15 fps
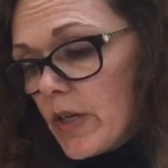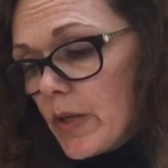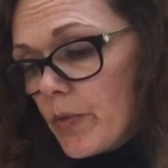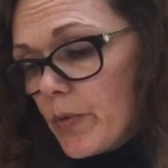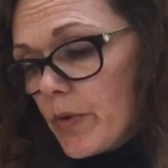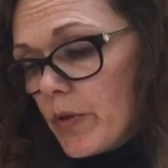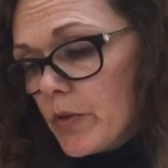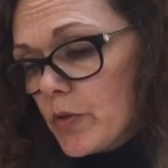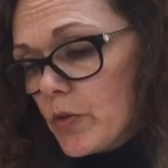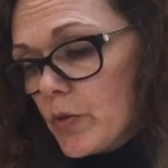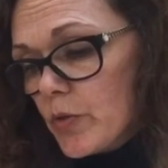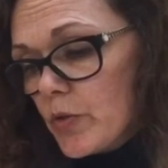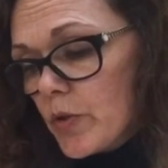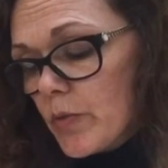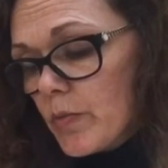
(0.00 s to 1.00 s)
I will do
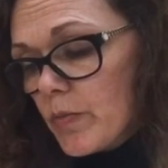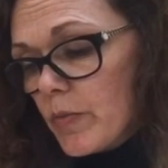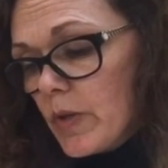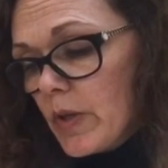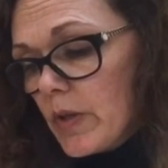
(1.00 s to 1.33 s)
some